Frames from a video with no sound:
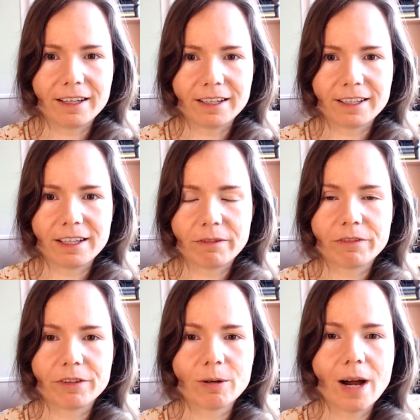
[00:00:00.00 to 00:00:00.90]
if
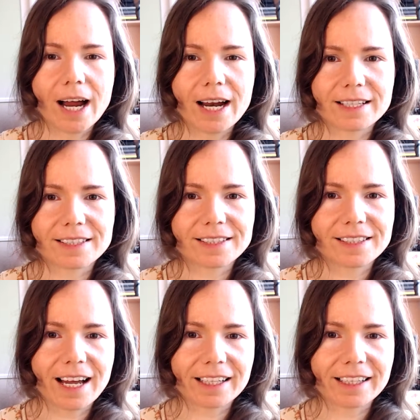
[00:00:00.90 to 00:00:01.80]
you are
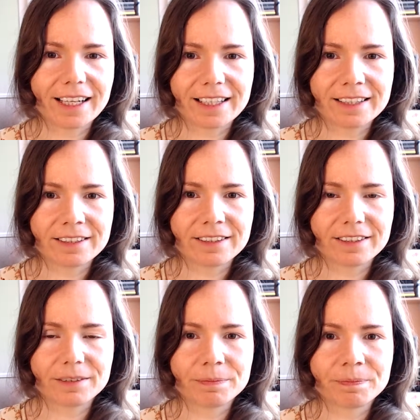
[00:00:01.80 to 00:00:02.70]
stuck and
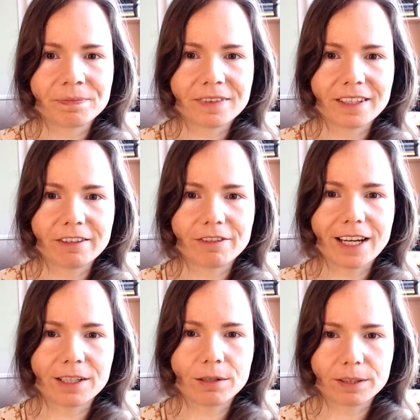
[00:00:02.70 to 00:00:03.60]
if you are
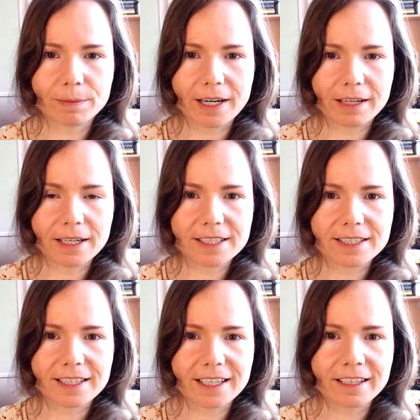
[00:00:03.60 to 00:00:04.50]
not
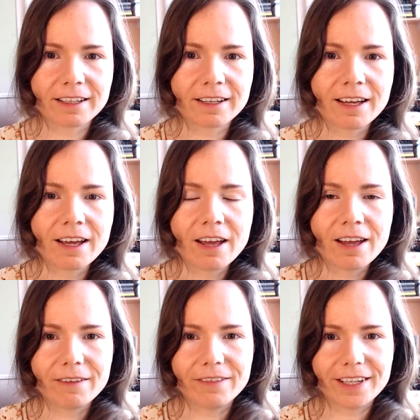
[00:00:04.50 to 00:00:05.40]
progressing
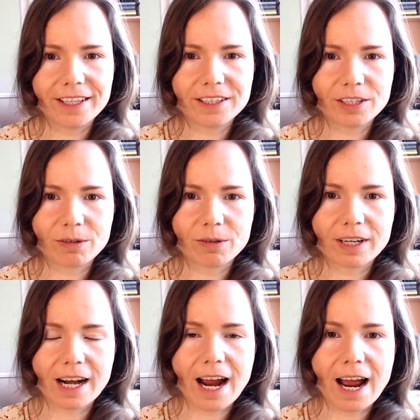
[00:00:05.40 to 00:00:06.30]
with your
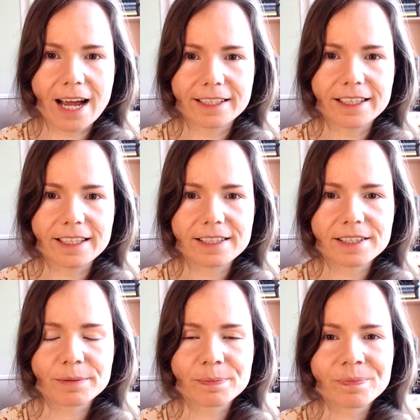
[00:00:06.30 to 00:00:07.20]

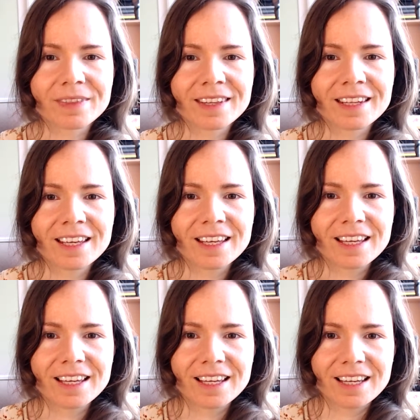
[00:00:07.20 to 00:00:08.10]
ideas.
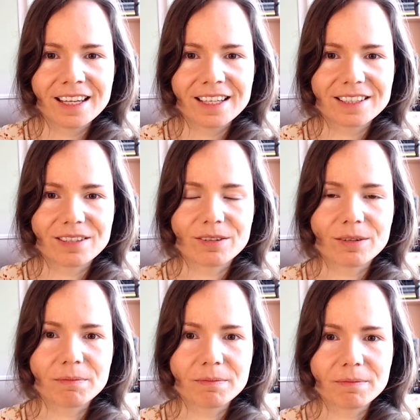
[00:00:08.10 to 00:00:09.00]

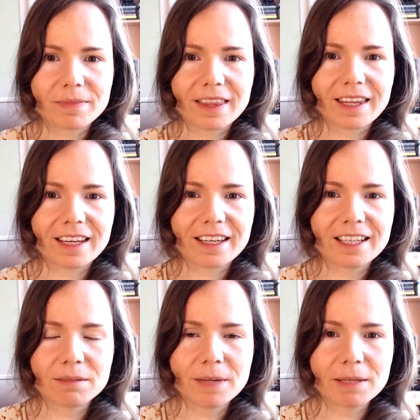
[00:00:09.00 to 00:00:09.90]
So
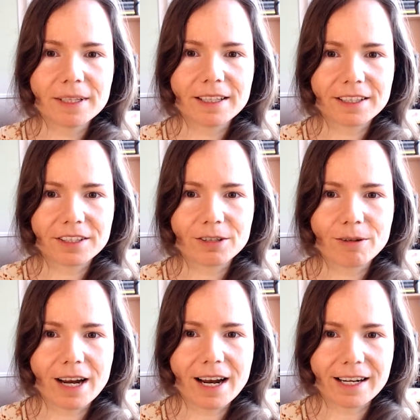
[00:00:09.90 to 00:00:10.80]
it might be that you
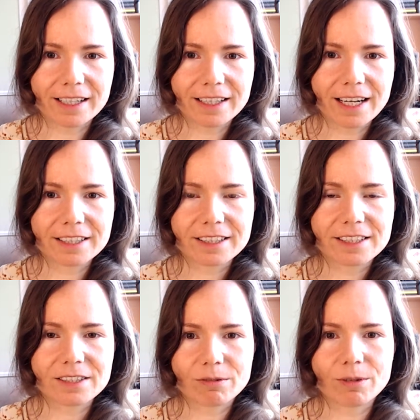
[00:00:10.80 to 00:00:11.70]
are an
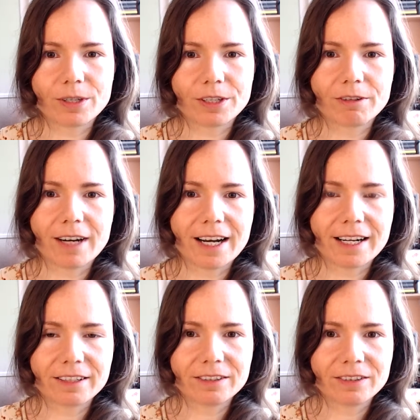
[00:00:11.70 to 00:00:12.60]
artist or you are
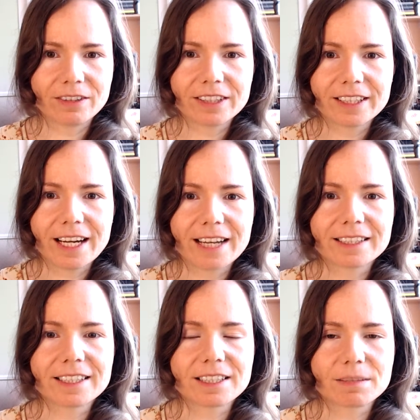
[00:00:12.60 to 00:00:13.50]
not an
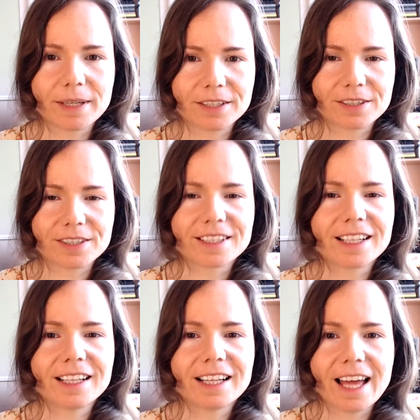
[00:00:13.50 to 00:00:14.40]
artist, but you
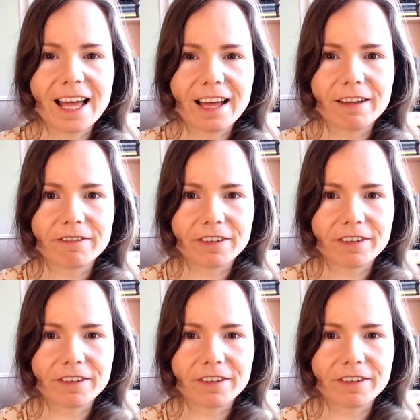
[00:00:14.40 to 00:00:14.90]
still have